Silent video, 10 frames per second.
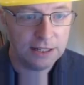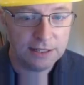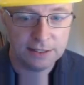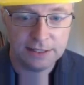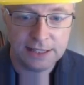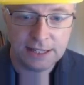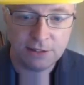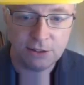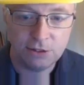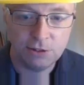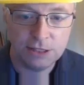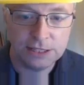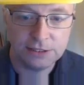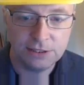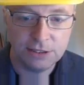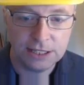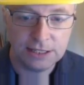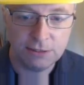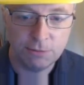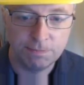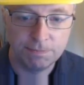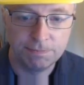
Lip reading: click. Now you do this and you get a little